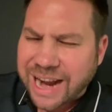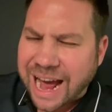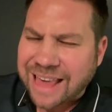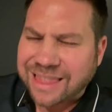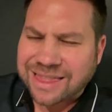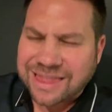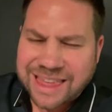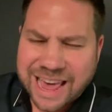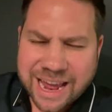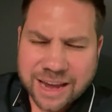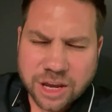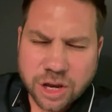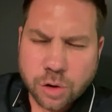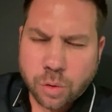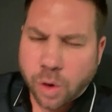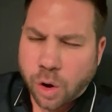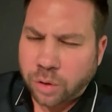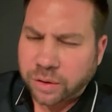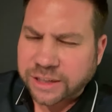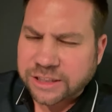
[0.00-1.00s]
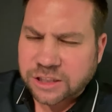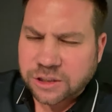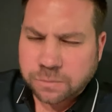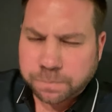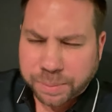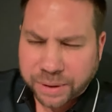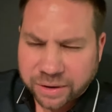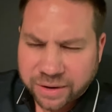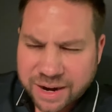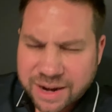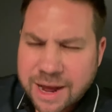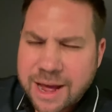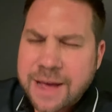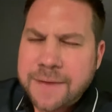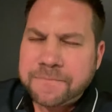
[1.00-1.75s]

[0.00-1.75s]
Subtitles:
And I thank you, Holy Spirit,